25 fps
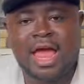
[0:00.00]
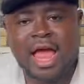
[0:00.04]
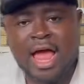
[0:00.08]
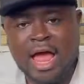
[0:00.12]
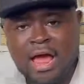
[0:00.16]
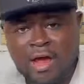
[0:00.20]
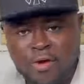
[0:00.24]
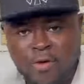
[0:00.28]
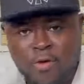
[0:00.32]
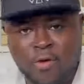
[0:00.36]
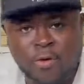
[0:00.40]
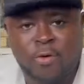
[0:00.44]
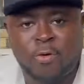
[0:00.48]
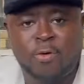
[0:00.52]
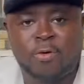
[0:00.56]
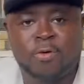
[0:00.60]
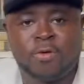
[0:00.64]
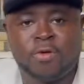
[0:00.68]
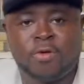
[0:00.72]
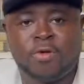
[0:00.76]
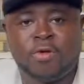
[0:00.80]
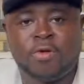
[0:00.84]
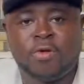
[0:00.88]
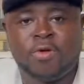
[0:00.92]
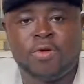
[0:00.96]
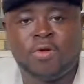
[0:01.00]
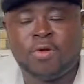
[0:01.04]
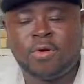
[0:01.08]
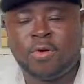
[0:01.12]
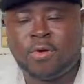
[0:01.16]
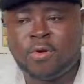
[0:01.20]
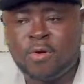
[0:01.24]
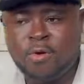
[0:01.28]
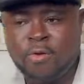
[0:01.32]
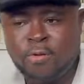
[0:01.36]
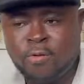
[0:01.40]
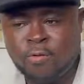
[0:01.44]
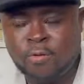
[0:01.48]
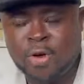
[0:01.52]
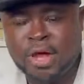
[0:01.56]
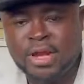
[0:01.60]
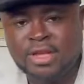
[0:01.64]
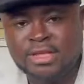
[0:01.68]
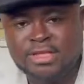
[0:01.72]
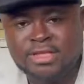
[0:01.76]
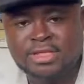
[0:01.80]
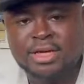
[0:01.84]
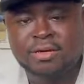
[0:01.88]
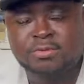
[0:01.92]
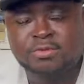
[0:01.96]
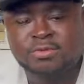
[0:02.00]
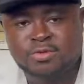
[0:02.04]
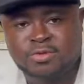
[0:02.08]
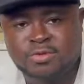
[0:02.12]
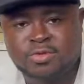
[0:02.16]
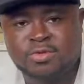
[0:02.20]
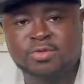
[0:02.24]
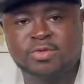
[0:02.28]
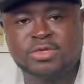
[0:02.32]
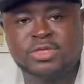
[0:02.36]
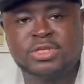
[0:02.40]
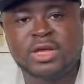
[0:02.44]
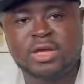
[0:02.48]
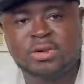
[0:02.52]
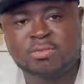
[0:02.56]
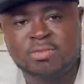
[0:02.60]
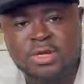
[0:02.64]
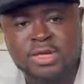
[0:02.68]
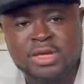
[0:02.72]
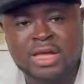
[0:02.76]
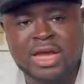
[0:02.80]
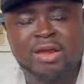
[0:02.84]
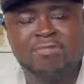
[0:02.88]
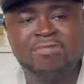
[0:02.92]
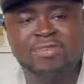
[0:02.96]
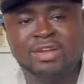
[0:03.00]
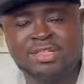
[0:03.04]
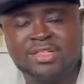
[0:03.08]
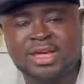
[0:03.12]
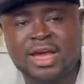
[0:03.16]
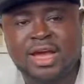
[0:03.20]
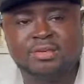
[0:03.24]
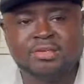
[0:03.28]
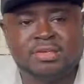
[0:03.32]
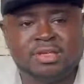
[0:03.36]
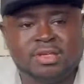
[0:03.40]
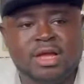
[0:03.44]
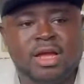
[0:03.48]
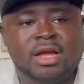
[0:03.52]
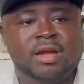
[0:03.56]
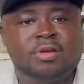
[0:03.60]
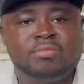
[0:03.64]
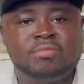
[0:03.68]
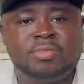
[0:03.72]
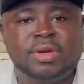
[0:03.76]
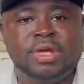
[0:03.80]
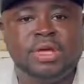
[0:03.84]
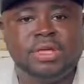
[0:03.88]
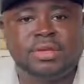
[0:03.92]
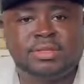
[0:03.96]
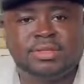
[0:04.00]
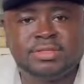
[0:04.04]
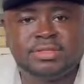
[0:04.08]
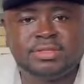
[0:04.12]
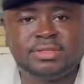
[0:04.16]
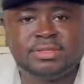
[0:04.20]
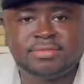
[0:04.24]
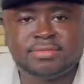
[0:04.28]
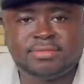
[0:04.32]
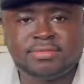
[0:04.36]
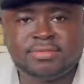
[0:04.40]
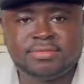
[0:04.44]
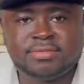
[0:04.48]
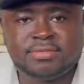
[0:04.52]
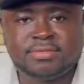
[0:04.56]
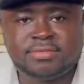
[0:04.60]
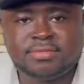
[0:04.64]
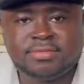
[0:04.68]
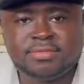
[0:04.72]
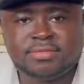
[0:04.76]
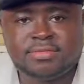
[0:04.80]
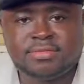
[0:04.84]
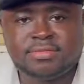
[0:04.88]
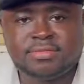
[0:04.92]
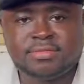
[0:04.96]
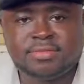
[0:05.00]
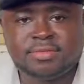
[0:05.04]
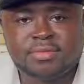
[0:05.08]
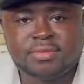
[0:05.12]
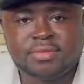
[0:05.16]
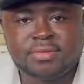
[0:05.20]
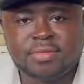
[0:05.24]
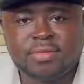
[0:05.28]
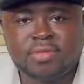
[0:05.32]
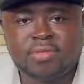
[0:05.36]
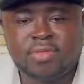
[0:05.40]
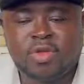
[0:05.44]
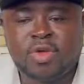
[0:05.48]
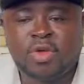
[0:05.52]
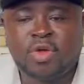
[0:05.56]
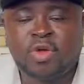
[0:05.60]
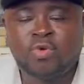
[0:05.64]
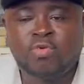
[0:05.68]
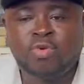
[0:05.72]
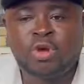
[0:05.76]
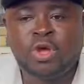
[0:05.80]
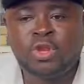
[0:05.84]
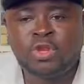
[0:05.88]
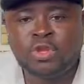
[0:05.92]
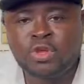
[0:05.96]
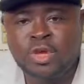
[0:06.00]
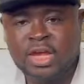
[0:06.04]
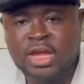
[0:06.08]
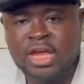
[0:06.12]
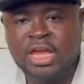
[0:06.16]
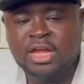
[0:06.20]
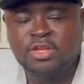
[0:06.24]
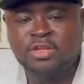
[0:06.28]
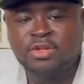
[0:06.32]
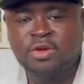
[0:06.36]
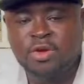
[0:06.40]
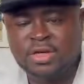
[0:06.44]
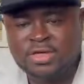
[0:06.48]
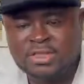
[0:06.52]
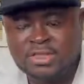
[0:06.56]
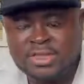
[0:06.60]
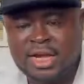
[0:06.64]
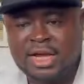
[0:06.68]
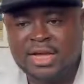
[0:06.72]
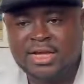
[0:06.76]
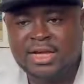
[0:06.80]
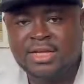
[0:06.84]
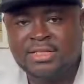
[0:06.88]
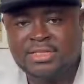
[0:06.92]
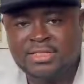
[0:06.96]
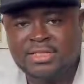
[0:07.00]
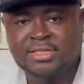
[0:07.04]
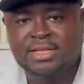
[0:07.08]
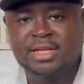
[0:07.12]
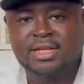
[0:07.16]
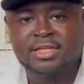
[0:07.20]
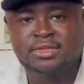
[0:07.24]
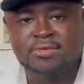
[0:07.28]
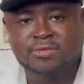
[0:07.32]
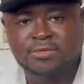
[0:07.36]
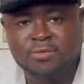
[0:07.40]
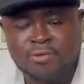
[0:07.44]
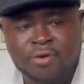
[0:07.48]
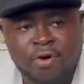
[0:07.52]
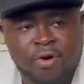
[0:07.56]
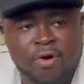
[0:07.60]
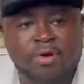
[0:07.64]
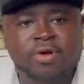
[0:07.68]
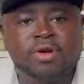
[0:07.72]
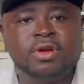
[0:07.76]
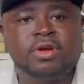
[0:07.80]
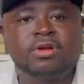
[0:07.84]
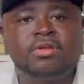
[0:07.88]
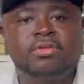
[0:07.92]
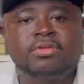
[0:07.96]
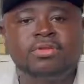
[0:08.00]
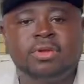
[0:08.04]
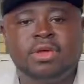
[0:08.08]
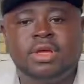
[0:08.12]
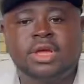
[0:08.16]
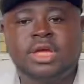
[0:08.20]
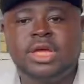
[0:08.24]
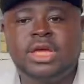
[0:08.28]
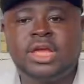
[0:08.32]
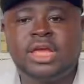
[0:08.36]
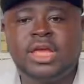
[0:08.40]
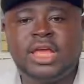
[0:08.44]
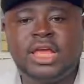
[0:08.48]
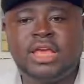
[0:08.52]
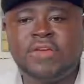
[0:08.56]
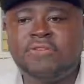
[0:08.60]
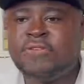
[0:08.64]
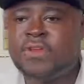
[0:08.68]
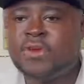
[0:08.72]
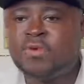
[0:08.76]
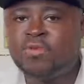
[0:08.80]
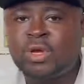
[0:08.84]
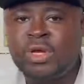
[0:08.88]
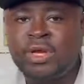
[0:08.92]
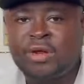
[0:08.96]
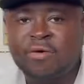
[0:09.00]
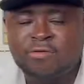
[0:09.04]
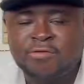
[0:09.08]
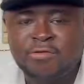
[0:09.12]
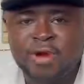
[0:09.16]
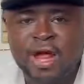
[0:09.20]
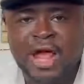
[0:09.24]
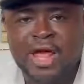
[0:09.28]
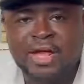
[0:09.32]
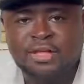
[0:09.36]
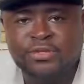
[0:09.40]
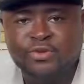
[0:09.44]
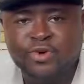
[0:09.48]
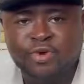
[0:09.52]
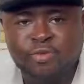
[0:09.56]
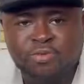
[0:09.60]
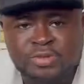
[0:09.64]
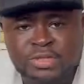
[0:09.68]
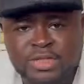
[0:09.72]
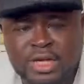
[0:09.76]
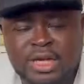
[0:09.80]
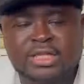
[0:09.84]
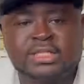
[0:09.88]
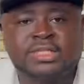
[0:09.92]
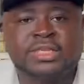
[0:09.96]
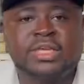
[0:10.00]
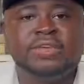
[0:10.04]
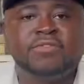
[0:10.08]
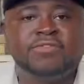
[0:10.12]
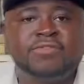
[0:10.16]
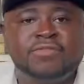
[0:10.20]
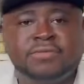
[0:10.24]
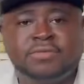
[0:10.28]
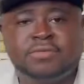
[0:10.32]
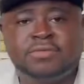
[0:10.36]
anchor when it comes to social media advertising campaigns. When you get your target set wrong, even with the right objective,